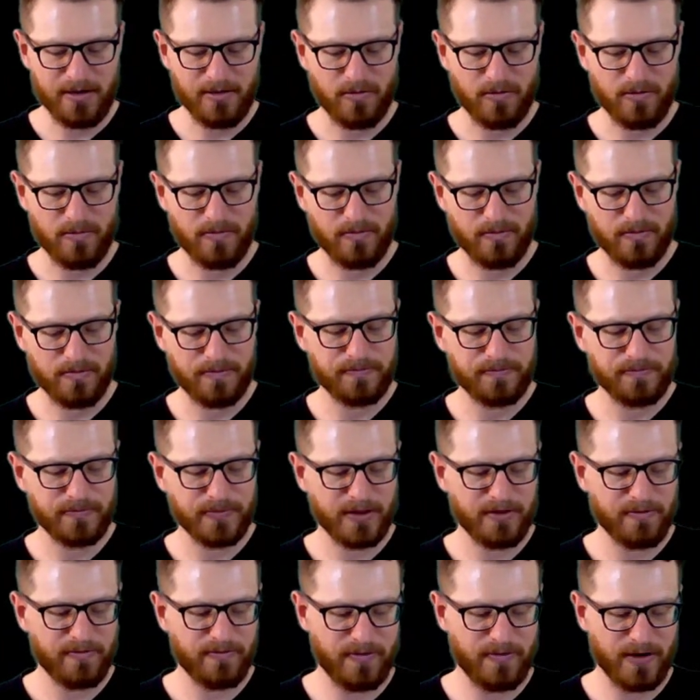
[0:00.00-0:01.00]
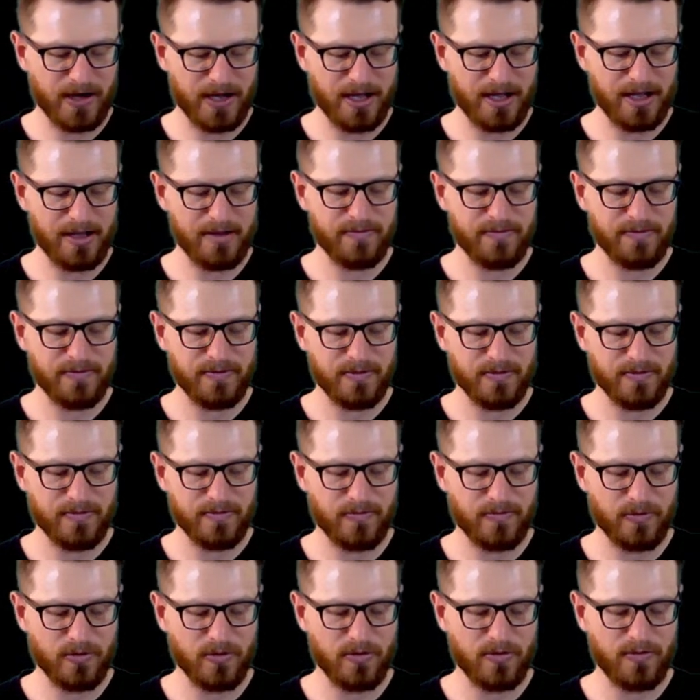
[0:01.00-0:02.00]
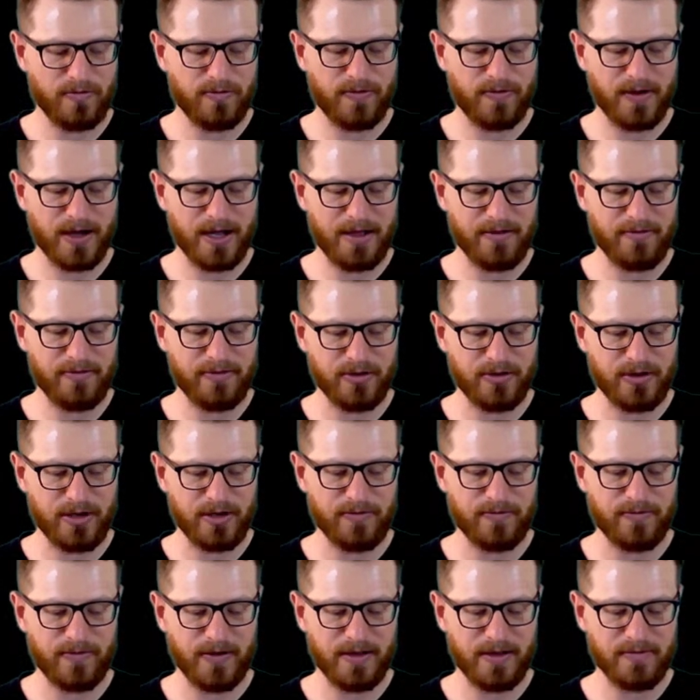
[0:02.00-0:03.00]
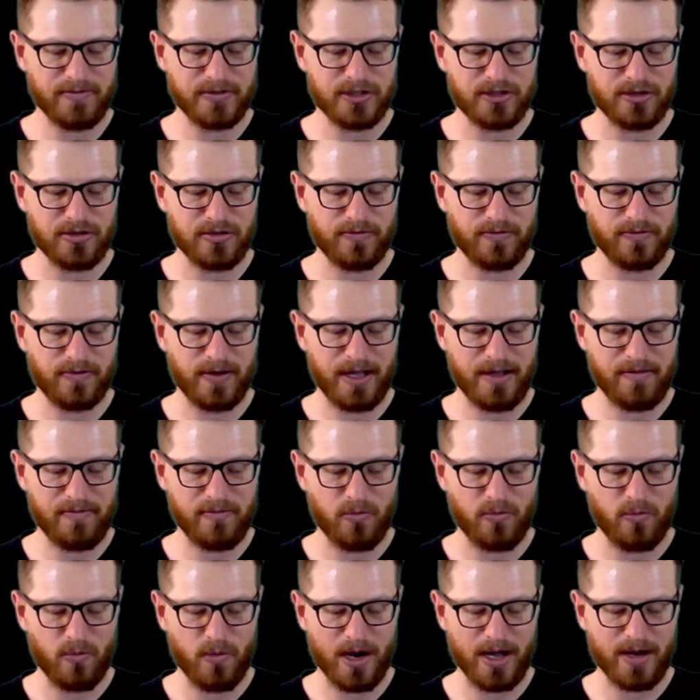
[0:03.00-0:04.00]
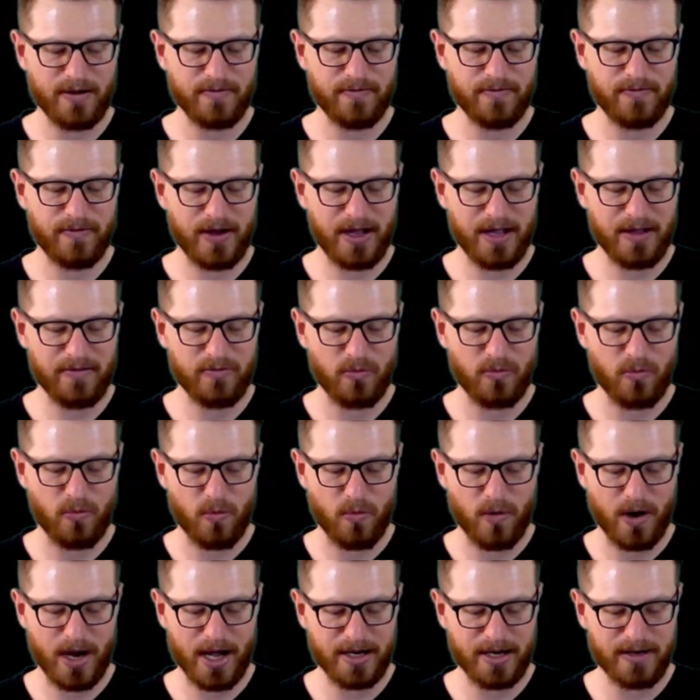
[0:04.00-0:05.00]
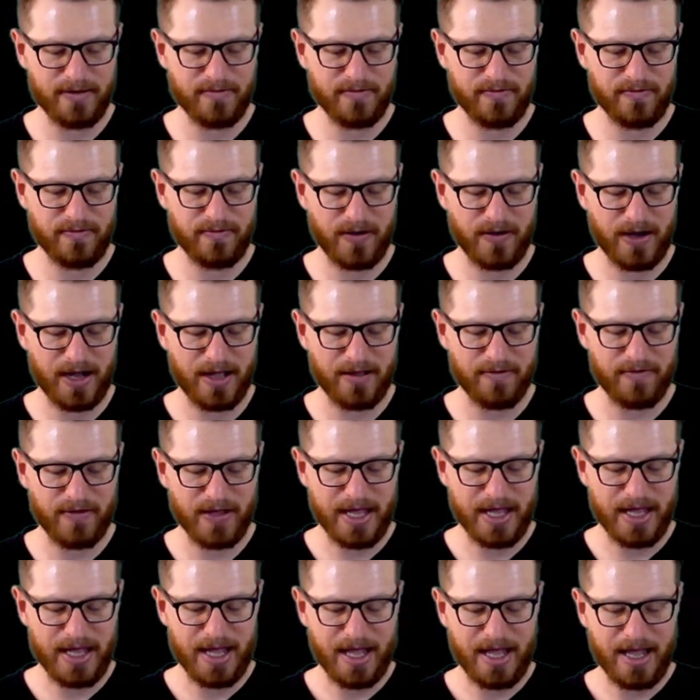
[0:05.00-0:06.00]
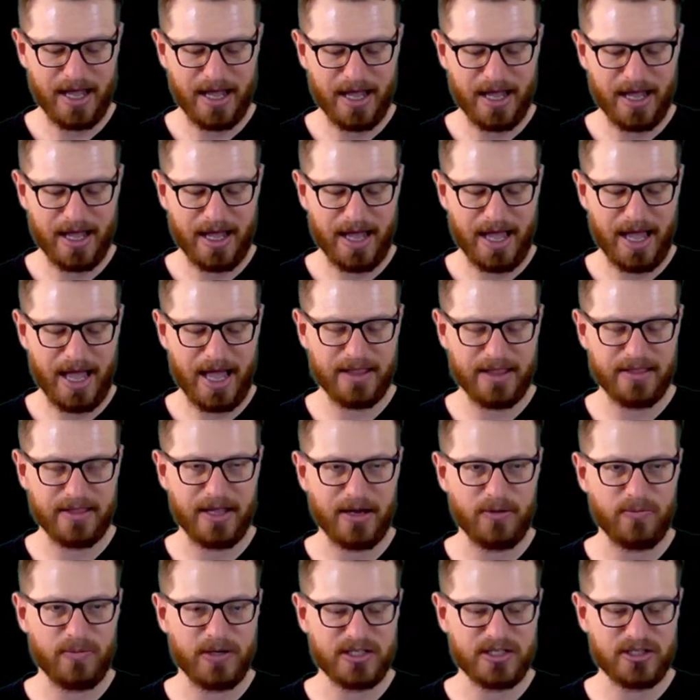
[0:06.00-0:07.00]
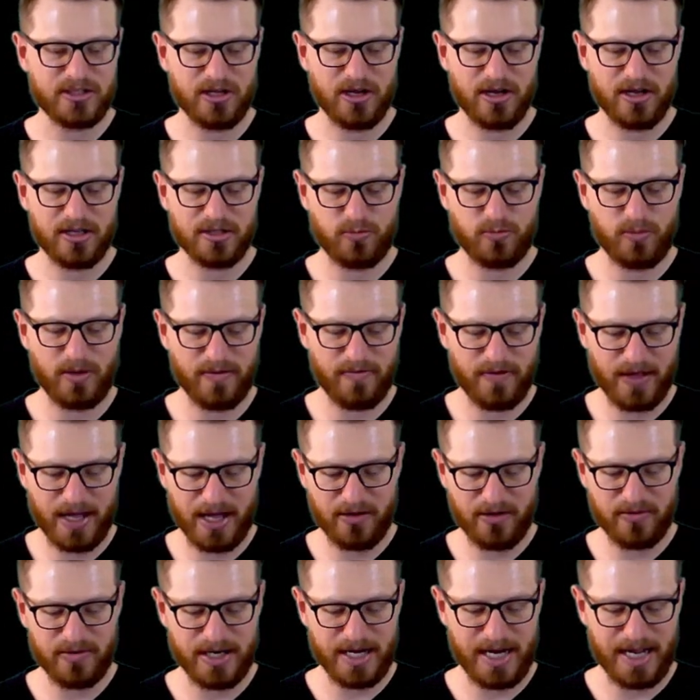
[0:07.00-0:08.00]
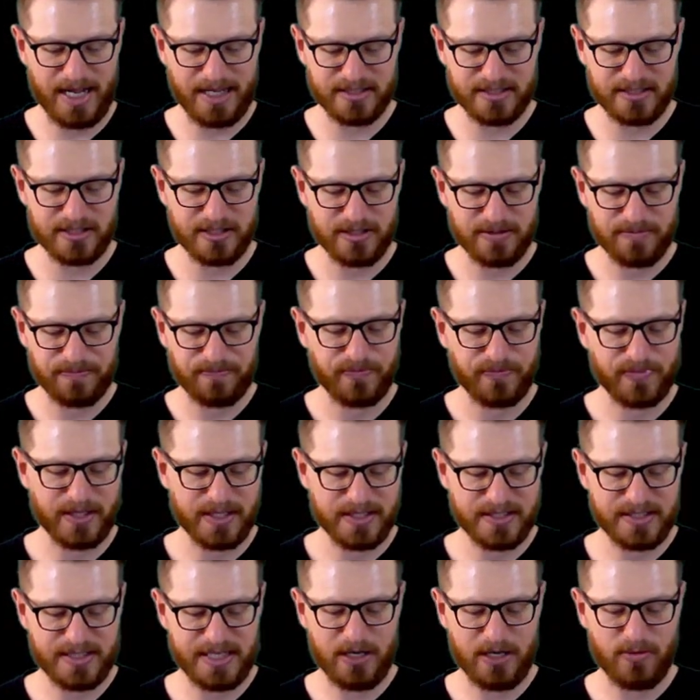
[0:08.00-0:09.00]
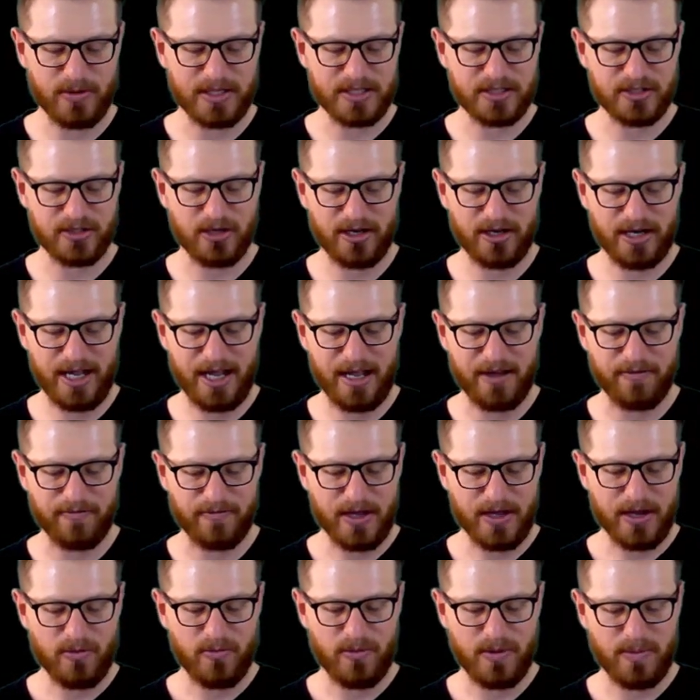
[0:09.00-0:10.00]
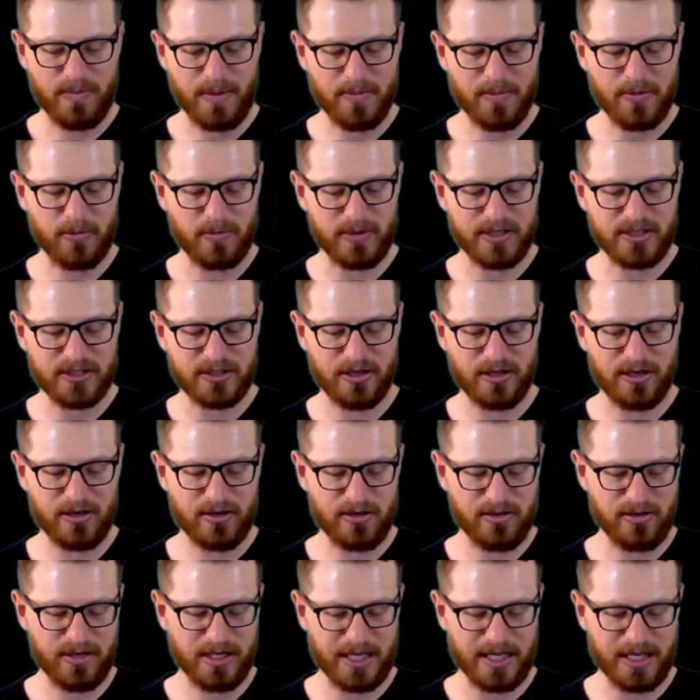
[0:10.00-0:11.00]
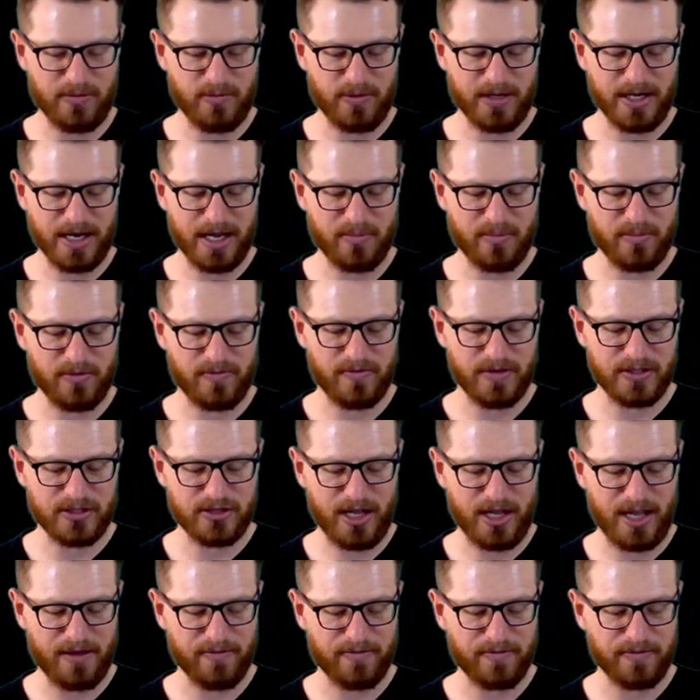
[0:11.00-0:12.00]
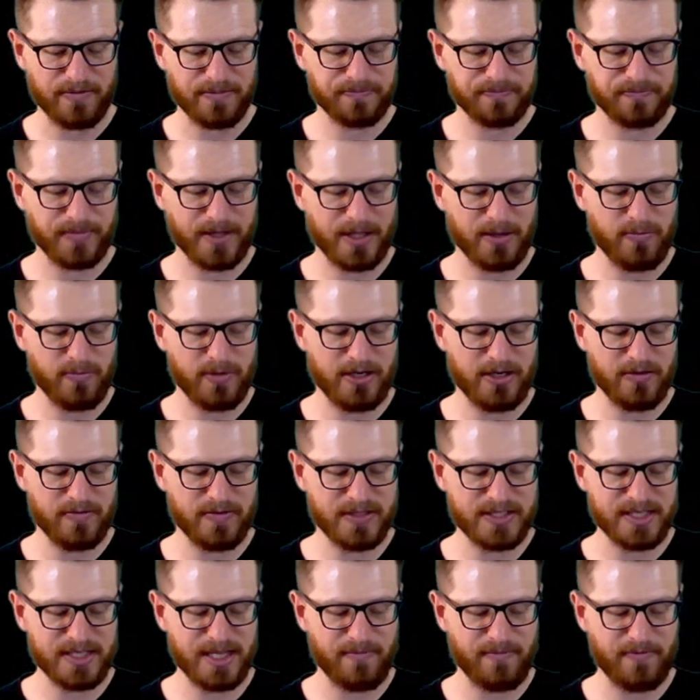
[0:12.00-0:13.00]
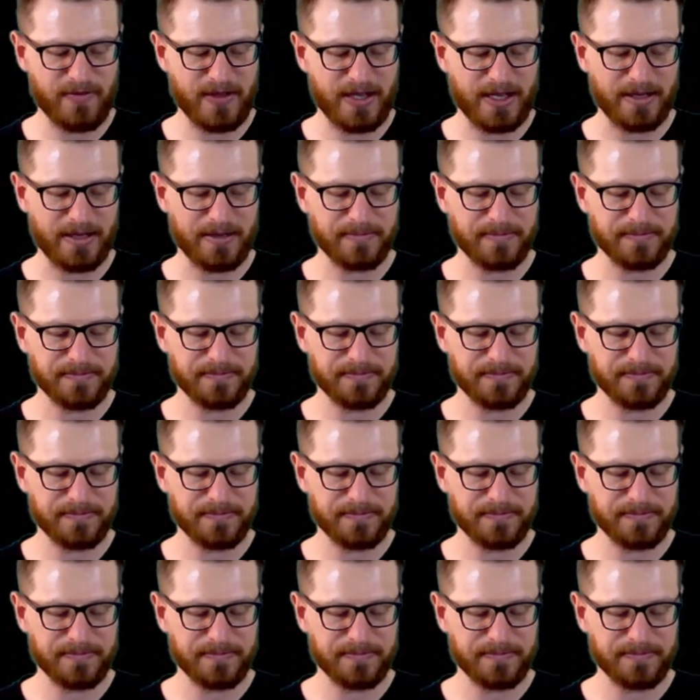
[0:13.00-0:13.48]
5 4 5 3 5 2 5 1 5 1 5. And then we start with our next sequence on F. Remember, we started on E, we're now moving to F, and we do the same thing.